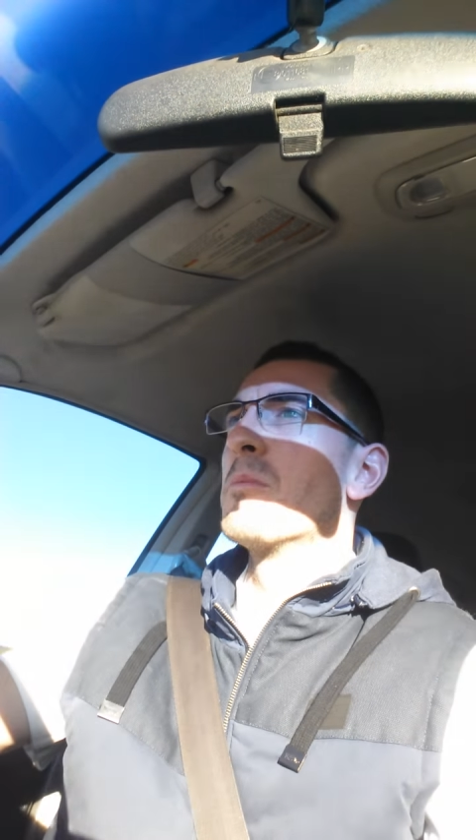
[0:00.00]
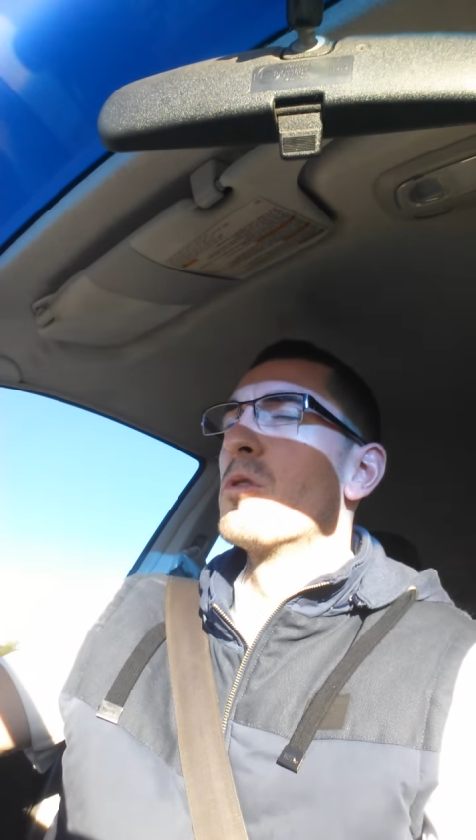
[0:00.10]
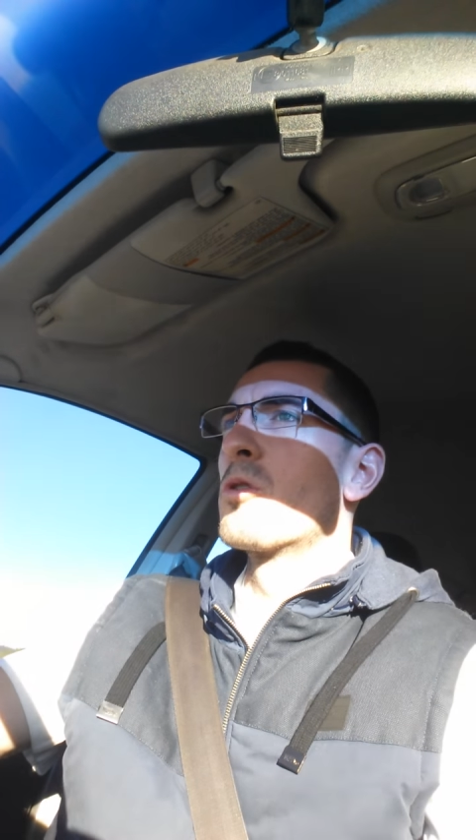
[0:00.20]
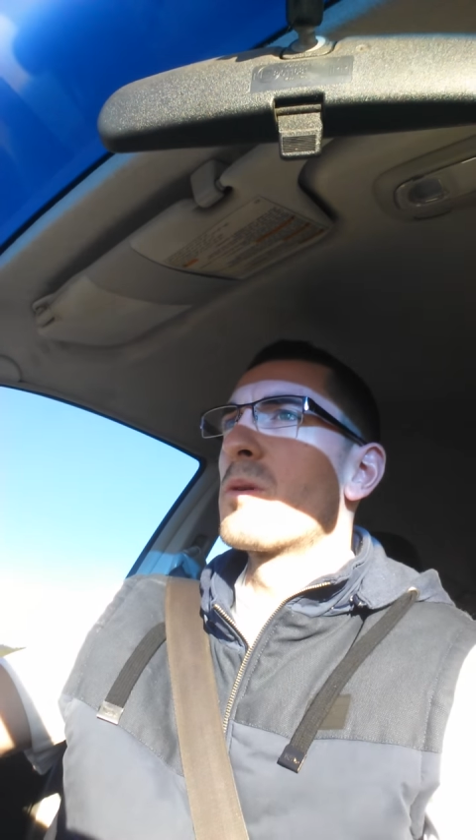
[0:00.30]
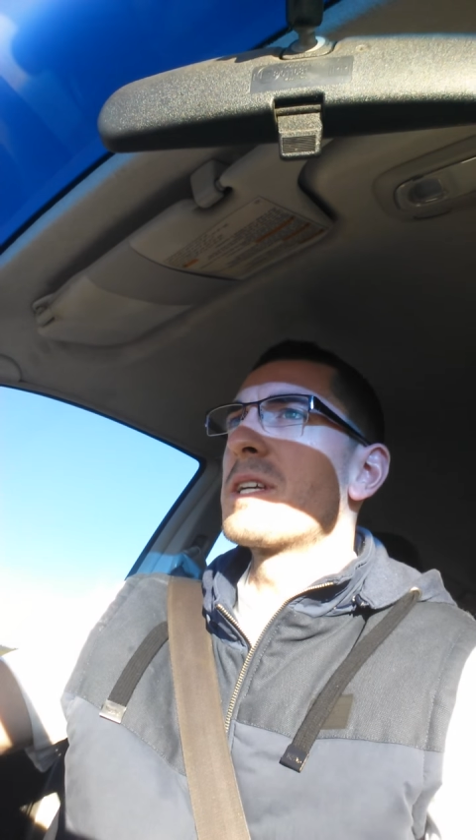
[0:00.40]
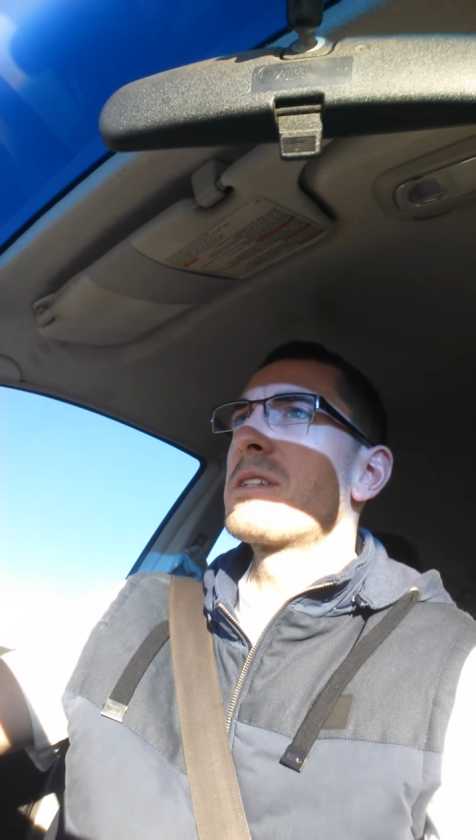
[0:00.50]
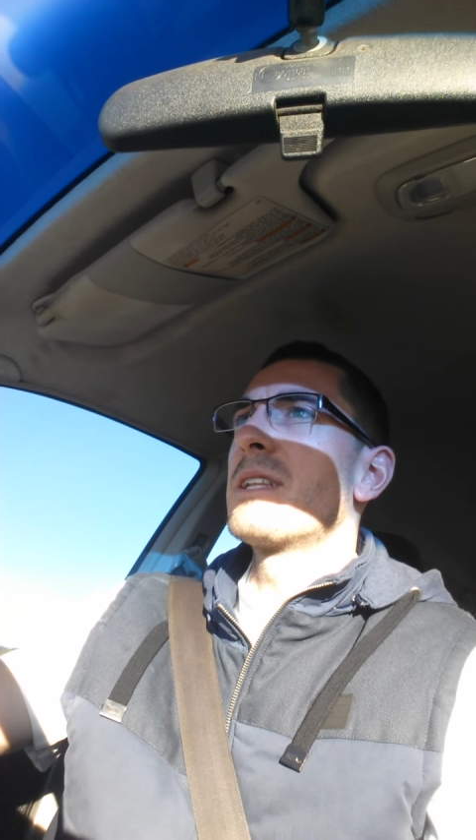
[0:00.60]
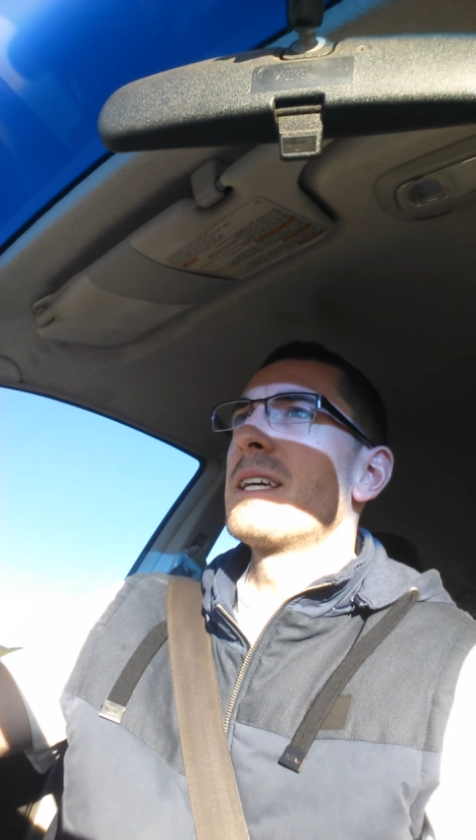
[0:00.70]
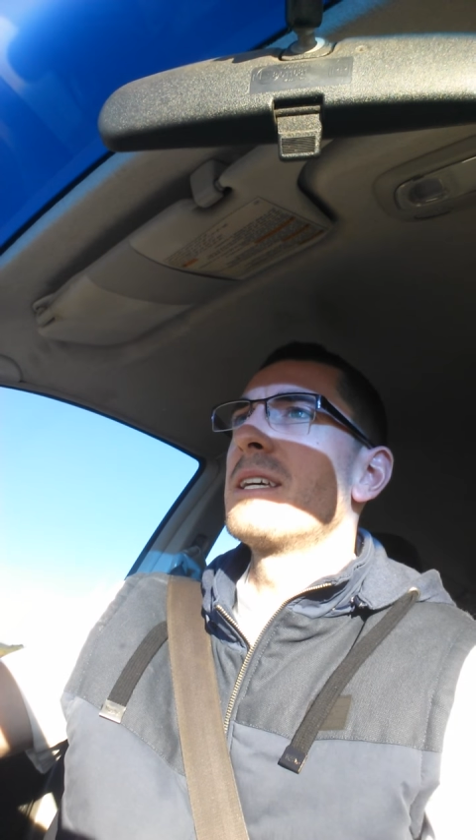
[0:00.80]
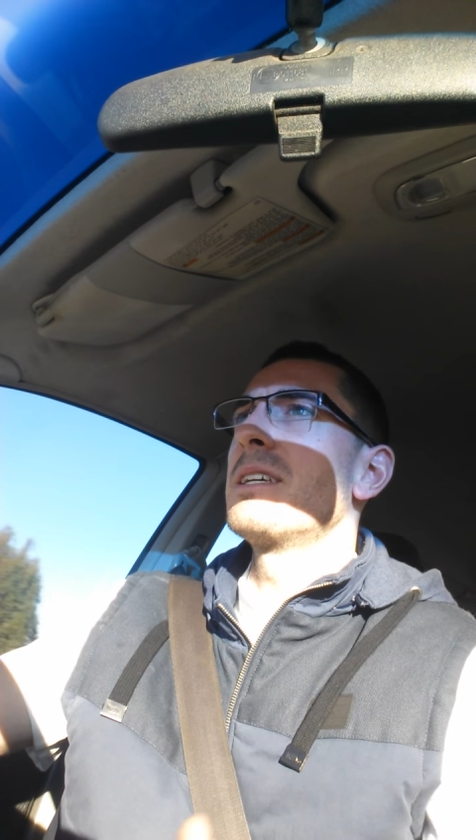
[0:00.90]
more
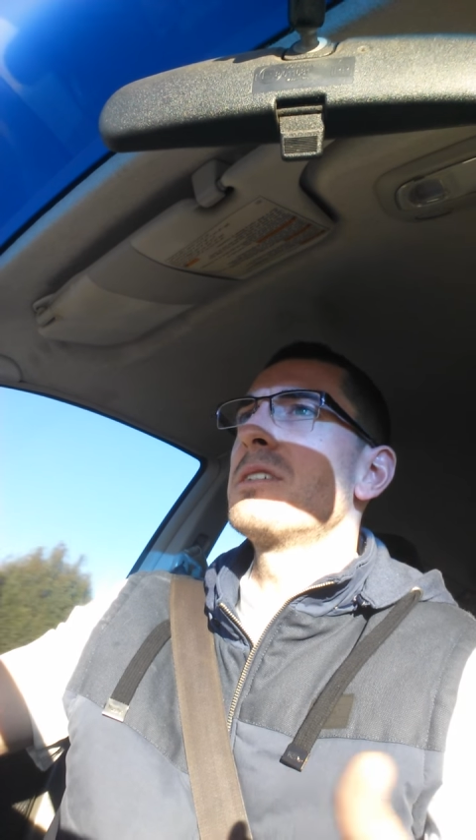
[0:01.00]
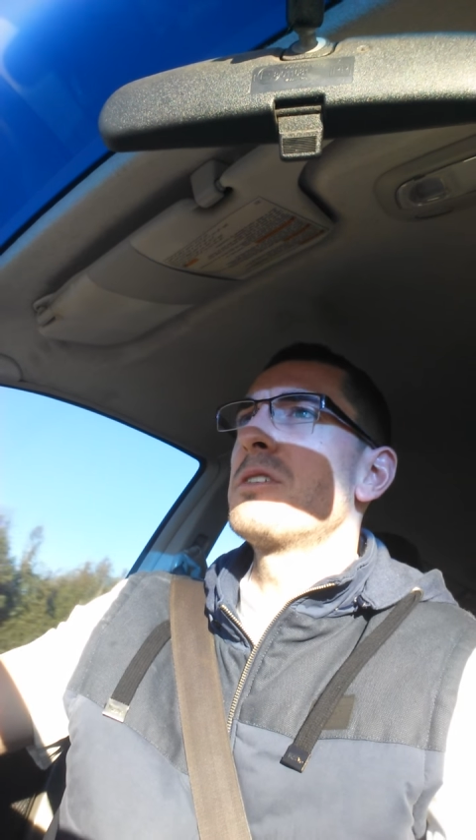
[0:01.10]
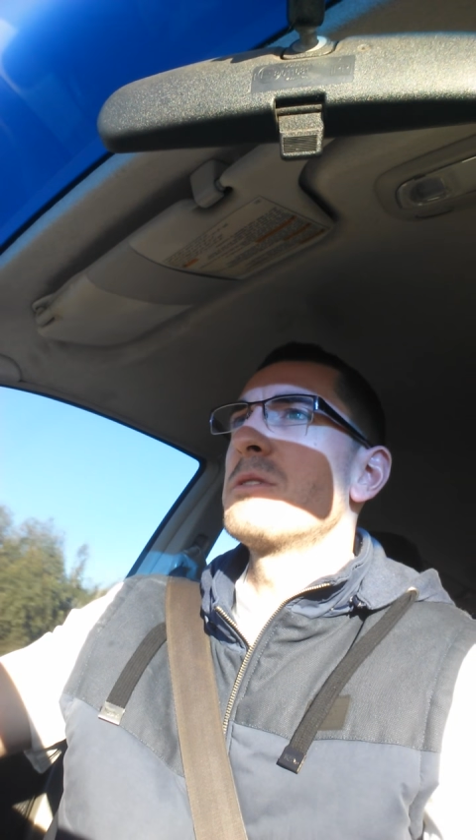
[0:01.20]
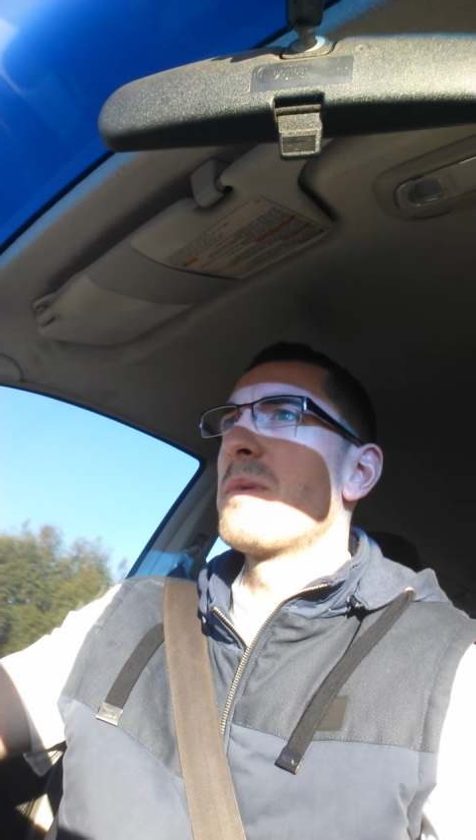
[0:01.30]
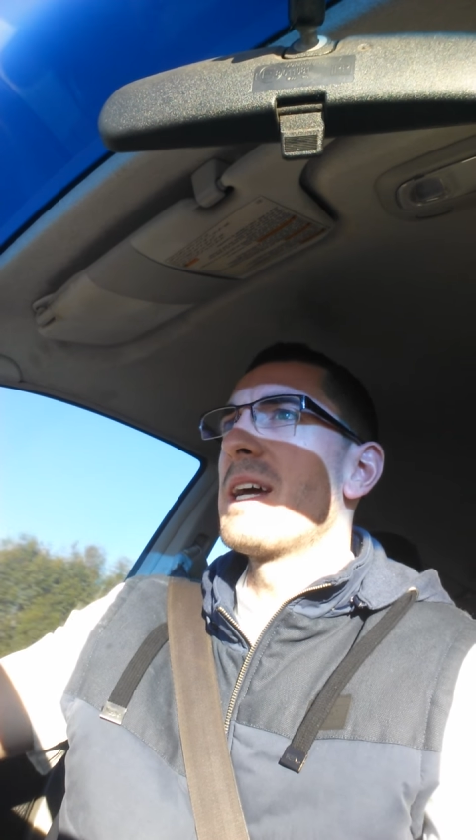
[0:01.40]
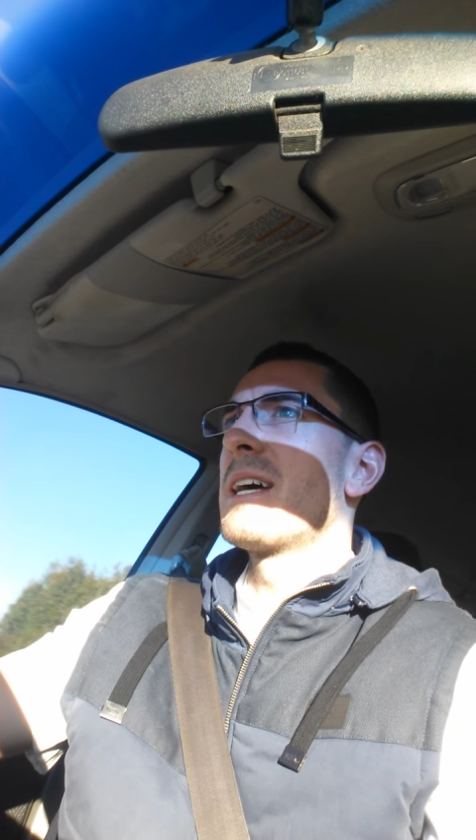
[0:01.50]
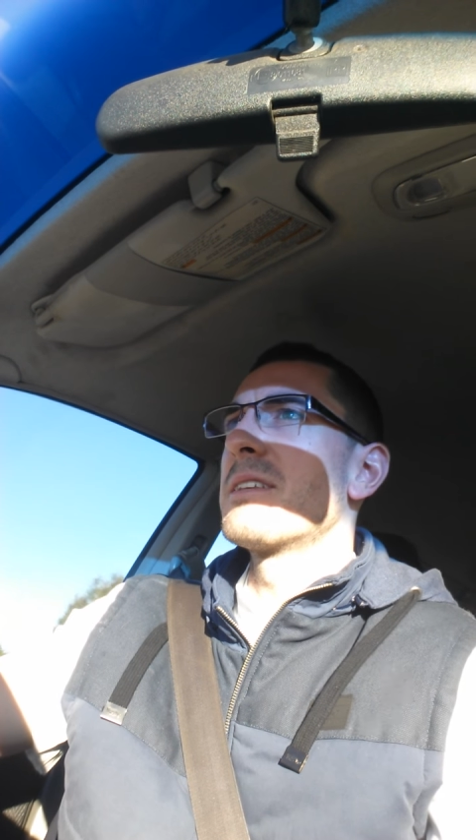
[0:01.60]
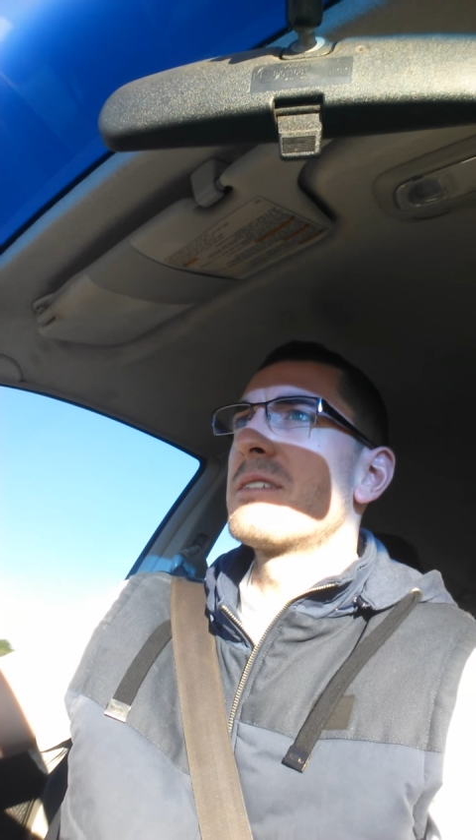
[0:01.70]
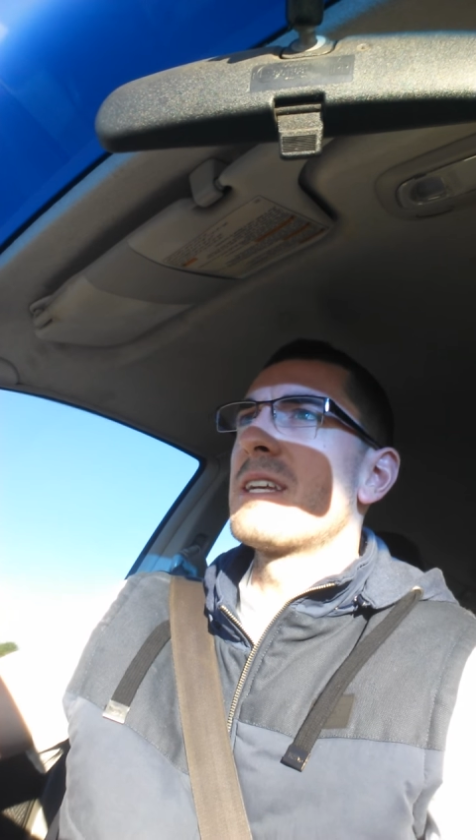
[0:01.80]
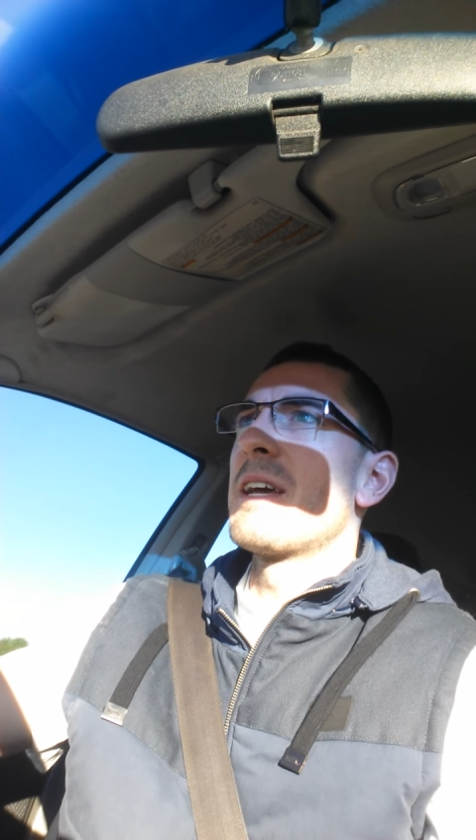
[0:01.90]
recently she's made
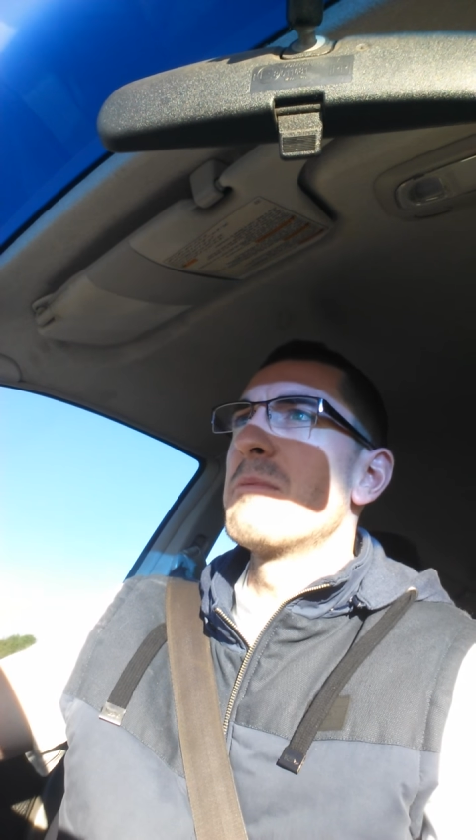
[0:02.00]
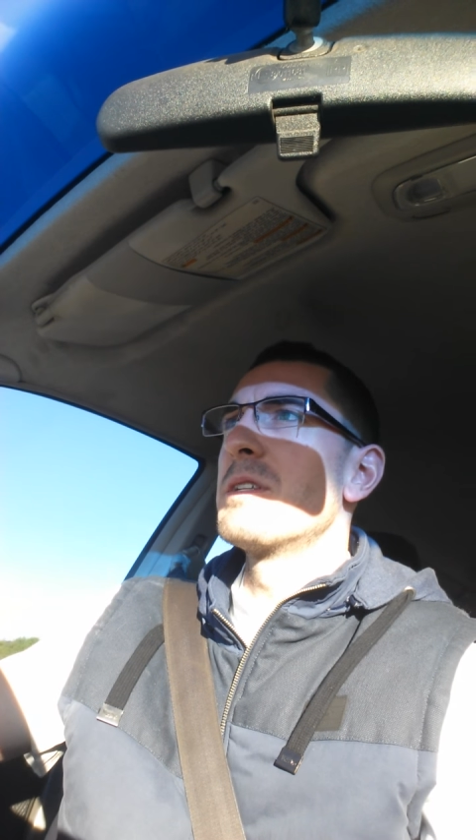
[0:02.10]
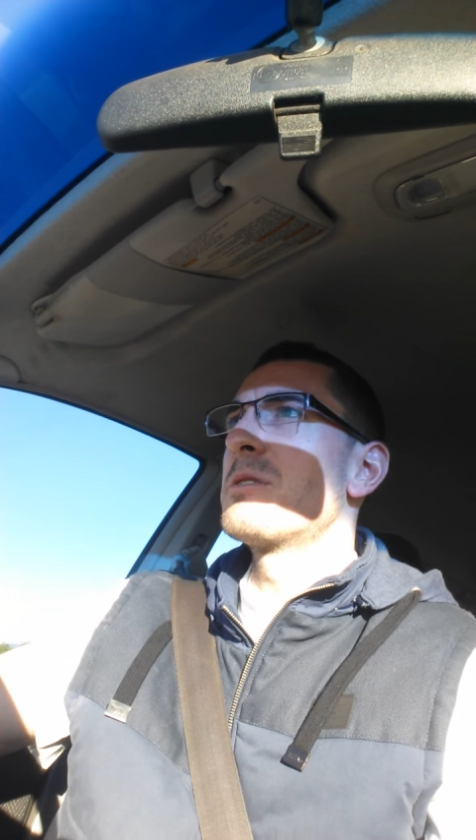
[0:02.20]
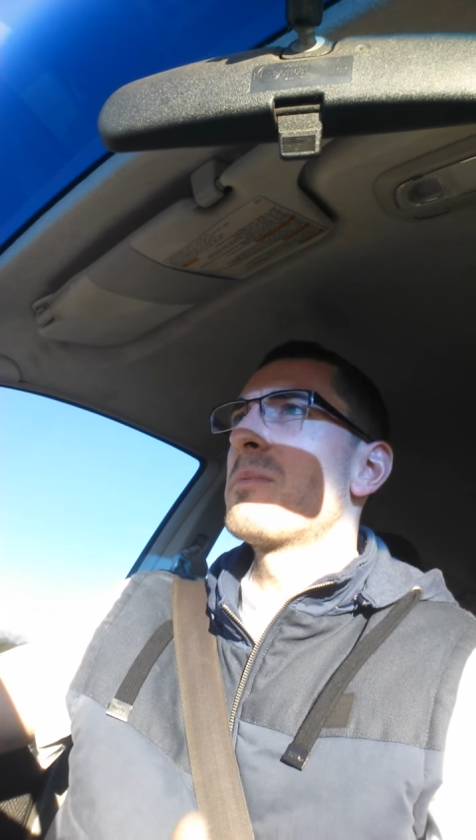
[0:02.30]
other statements